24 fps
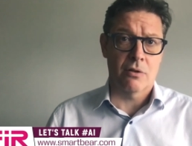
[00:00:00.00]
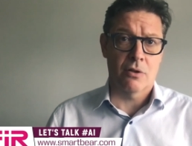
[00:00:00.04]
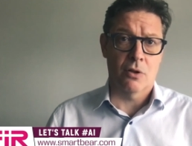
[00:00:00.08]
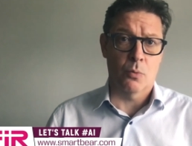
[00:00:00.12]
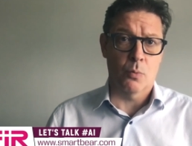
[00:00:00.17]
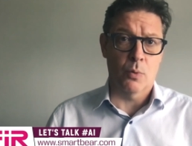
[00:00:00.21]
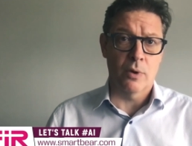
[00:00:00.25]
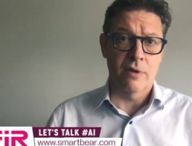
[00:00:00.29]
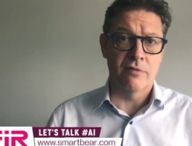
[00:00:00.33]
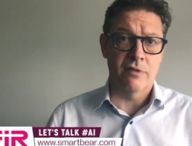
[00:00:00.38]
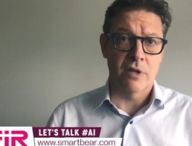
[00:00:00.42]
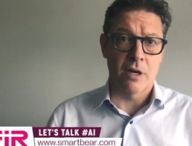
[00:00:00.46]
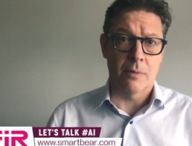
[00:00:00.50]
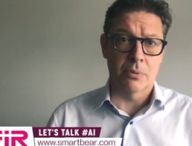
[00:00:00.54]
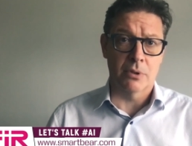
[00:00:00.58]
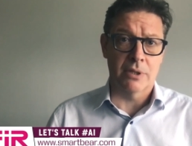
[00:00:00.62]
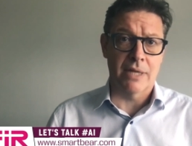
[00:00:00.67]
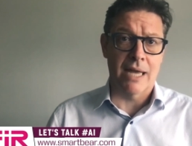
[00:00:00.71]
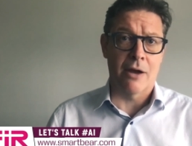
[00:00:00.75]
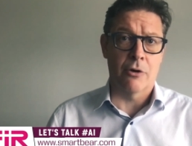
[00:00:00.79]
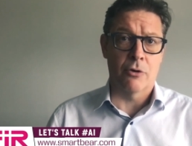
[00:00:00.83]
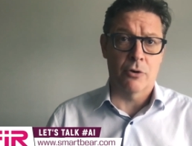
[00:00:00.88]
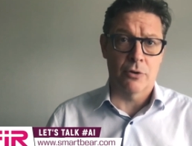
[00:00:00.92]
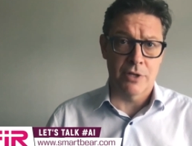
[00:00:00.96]
that we've doubled
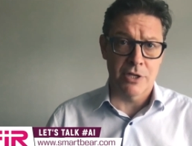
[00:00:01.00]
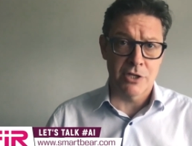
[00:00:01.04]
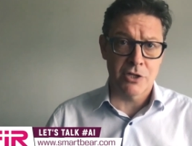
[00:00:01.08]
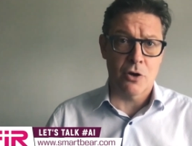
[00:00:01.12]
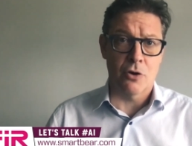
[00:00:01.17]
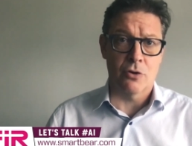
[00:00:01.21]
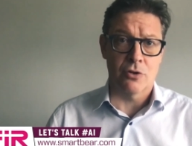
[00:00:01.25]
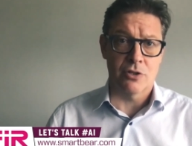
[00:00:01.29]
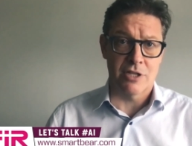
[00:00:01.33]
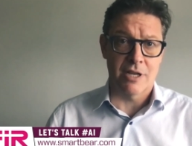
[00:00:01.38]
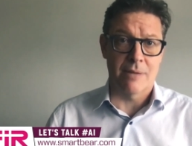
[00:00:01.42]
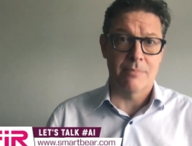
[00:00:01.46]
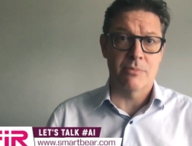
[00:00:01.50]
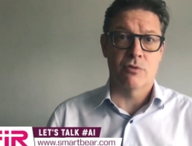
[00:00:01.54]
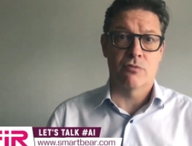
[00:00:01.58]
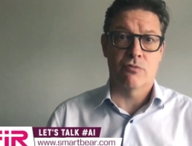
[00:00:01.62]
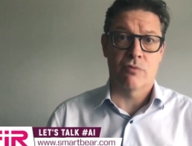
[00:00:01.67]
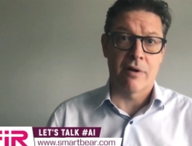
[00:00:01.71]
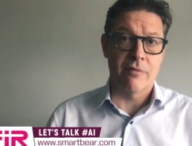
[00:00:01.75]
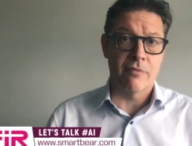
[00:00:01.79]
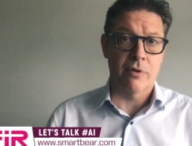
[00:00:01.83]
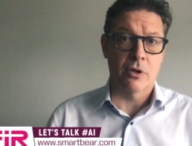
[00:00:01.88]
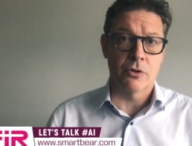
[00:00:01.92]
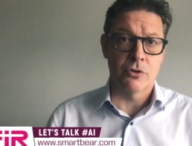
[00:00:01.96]
down on this concept of
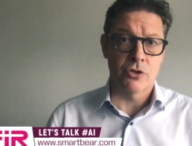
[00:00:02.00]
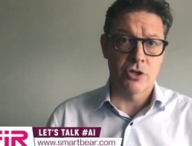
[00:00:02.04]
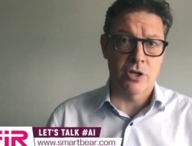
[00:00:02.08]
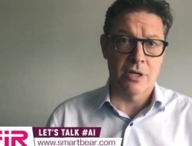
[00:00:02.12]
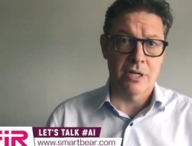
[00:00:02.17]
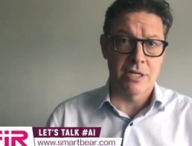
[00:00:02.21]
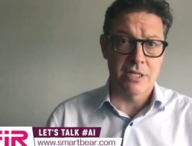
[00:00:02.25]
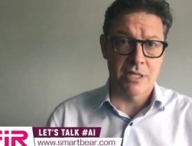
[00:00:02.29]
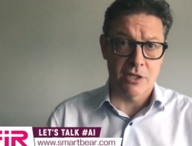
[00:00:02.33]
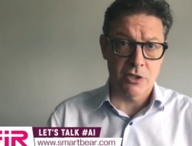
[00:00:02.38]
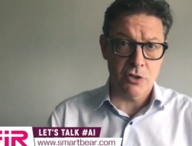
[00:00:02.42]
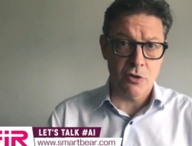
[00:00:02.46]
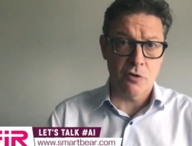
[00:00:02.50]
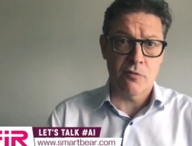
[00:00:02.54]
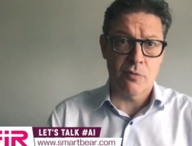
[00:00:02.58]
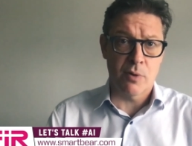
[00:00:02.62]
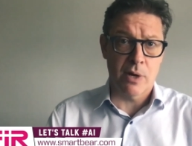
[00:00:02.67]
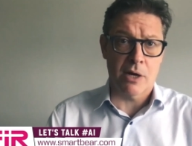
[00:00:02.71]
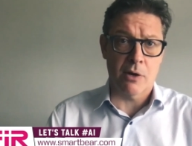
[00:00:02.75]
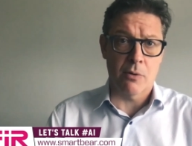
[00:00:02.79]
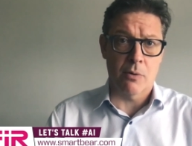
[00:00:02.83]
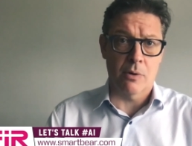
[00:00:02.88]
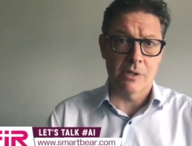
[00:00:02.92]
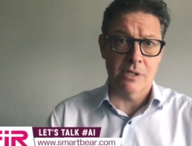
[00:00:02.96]
revolutionizing
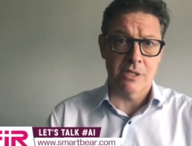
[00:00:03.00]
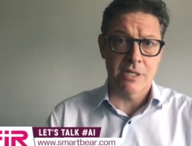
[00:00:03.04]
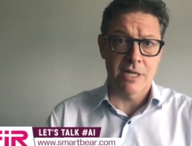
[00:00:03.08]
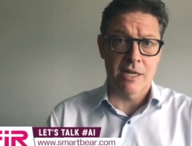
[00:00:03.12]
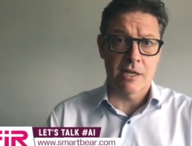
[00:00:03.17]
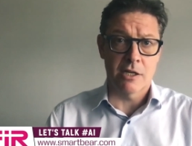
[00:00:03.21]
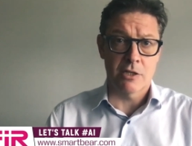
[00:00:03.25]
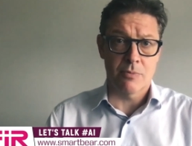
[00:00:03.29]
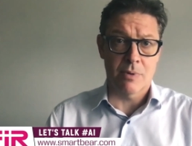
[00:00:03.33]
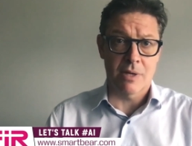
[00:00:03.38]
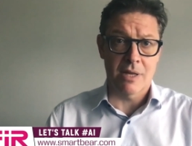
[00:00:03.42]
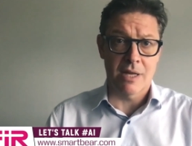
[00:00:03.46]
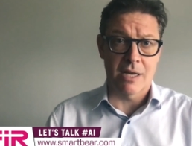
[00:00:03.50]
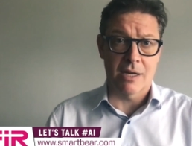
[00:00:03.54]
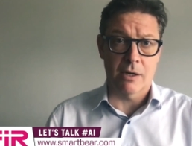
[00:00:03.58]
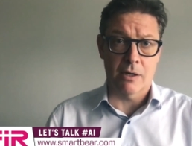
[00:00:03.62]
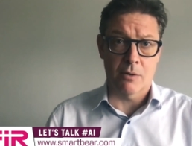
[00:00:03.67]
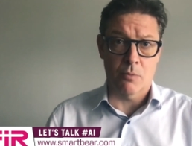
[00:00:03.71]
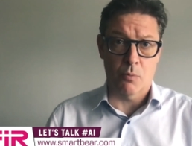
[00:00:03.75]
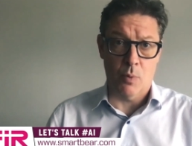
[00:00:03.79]
software quality because we think